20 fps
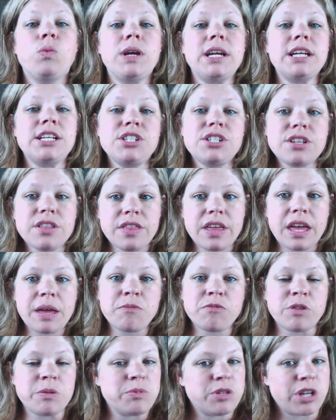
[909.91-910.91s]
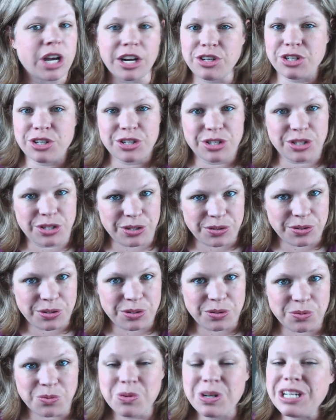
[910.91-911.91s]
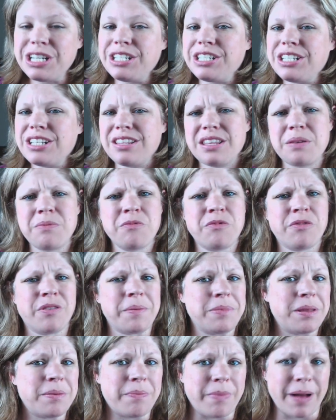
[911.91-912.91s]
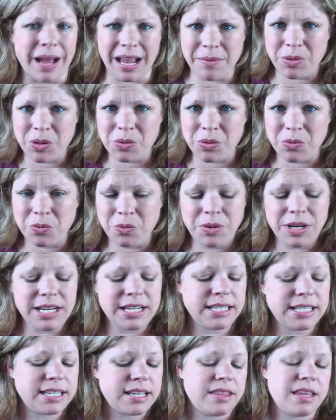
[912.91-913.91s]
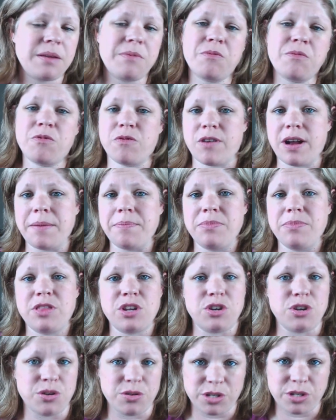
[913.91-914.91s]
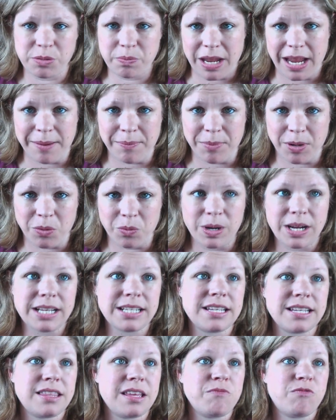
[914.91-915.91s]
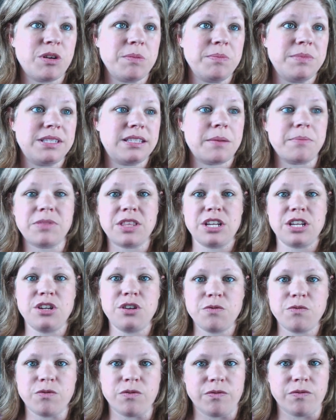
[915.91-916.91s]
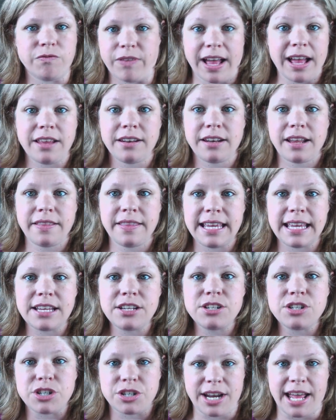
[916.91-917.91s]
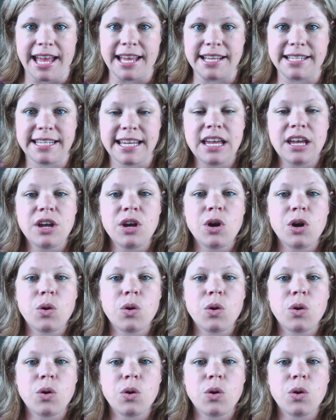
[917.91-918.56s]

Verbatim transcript: Read to them from Dr. Seuss. Read to them from the Bible. Read to them from the newspaper. Read to them from something you've found on the internet